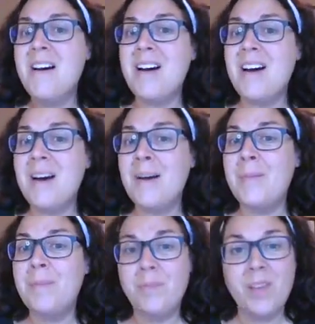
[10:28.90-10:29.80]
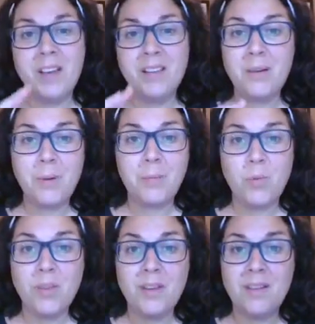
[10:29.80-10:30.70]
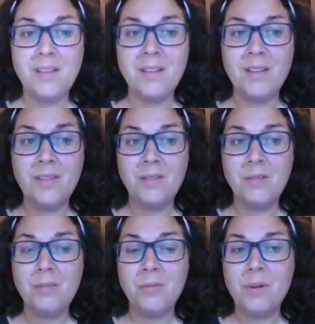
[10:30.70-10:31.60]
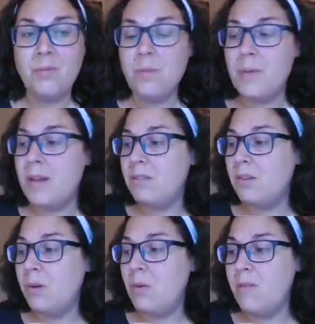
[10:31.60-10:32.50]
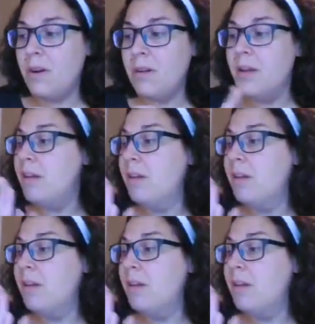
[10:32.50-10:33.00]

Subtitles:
take a little bit more than 3 or 4 minutes to go over.